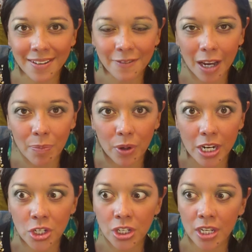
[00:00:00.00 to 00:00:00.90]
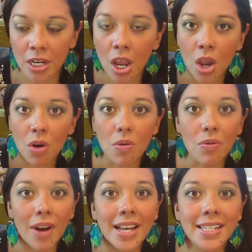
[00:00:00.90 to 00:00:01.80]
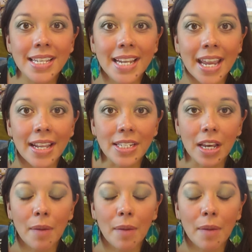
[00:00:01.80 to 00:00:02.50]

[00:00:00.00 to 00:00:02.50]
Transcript: and vibration, resonates